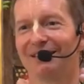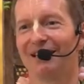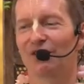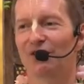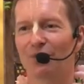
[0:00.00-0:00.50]

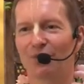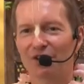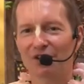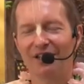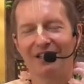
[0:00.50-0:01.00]
So
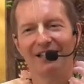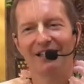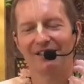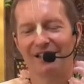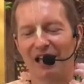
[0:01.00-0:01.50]
Krishna
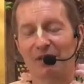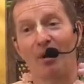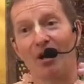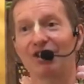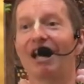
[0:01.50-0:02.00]
is, has
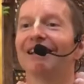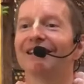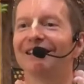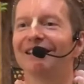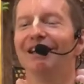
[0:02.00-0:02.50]

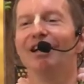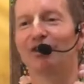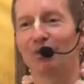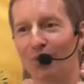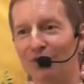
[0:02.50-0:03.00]
partiality
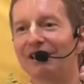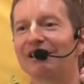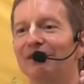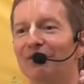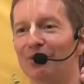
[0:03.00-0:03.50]
towards his
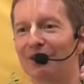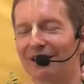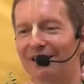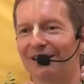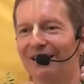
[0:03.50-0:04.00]

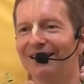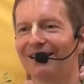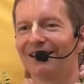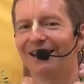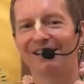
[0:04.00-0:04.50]
devotees.
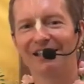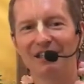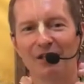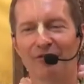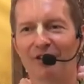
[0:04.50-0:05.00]
He's
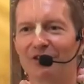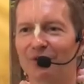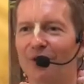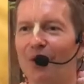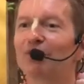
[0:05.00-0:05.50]
indifferent to
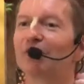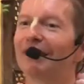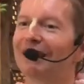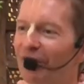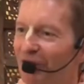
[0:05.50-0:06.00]
those who are
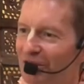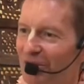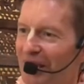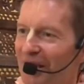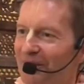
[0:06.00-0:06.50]
indifferent to
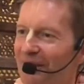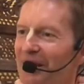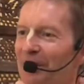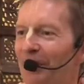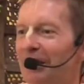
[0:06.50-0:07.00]
him,
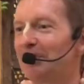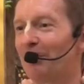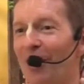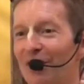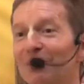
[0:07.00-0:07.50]
but he's
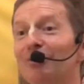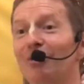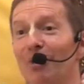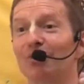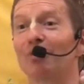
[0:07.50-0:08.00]
partial to
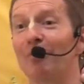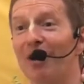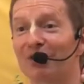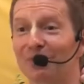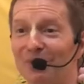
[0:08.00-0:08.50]
those who are
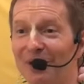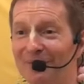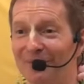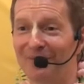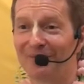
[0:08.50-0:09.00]
partial to him.
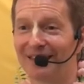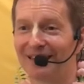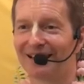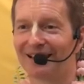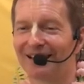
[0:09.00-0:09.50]

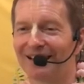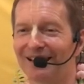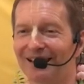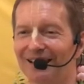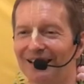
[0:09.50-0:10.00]

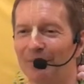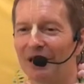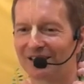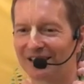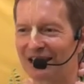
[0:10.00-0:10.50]

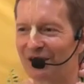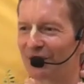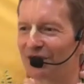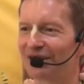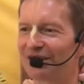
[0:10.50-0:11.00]
Because that's
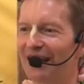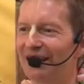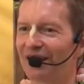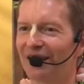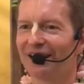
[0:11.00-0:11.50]
Krishna's
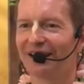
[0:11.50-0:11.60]
nature.